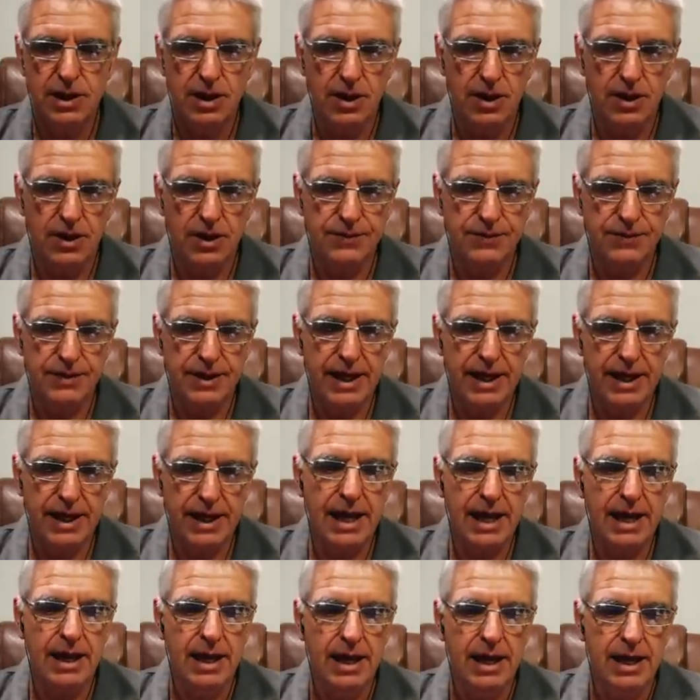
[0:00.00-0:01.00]
on
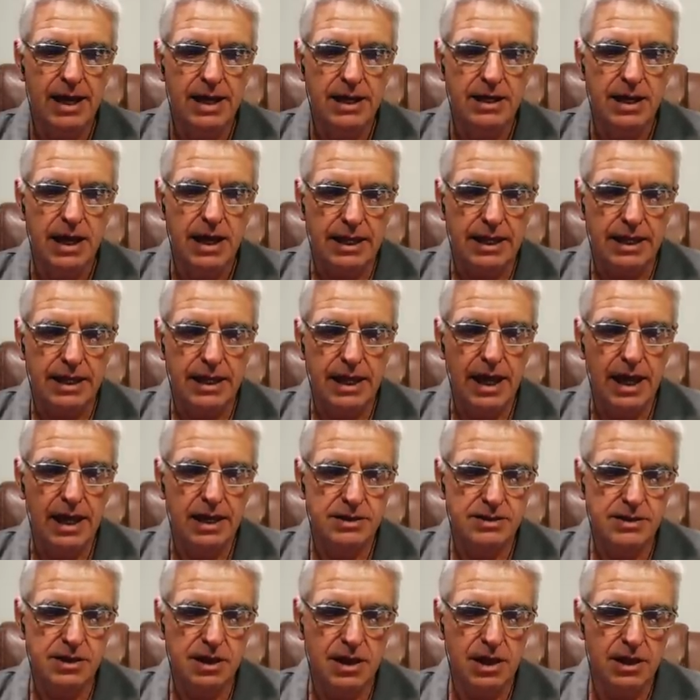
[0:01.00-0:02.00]
there. Get
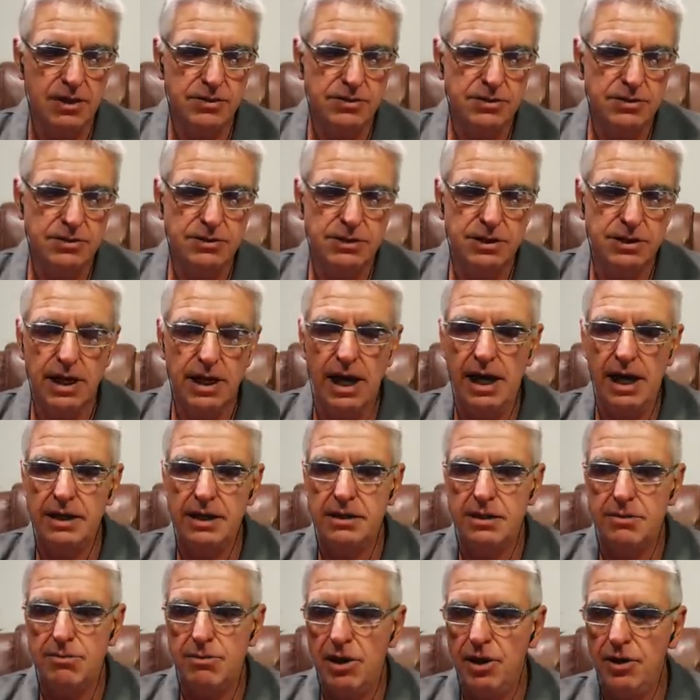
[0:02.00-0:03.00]
as close as you can
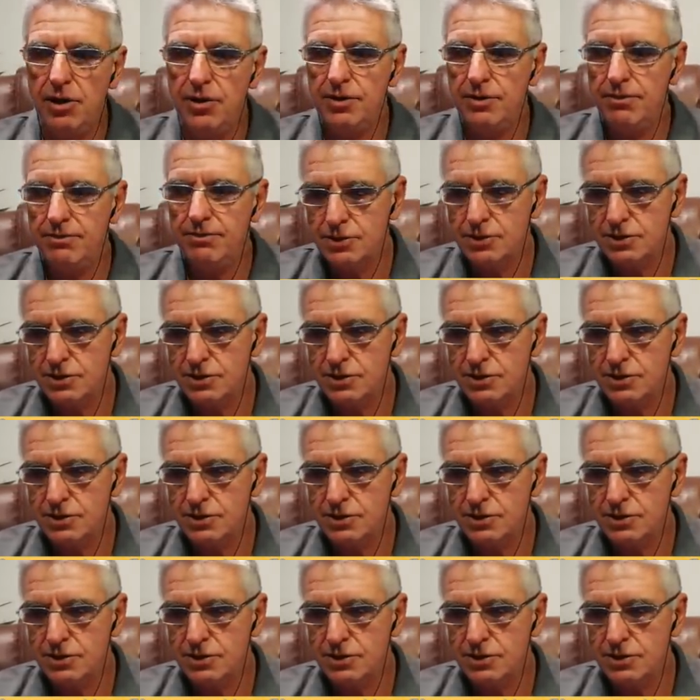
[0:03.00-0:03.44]
to modem.